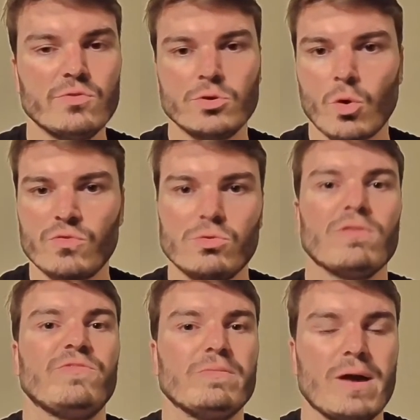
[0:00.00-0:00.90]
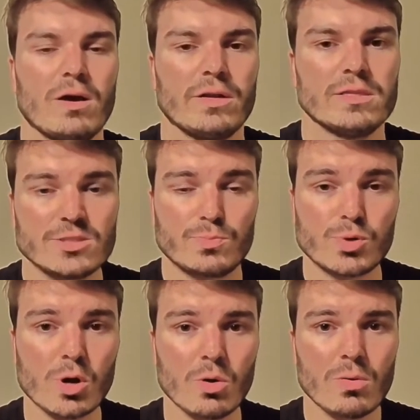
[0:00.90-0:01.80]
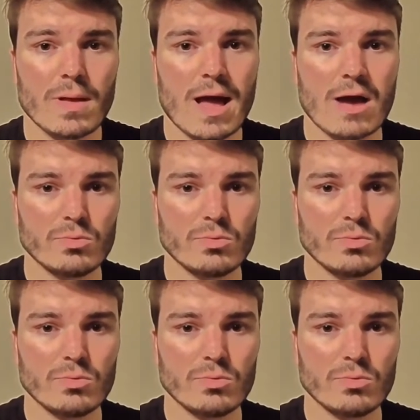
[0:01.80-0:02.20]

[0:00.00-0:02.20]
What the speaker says: you an overall feedback on it. As a pro, I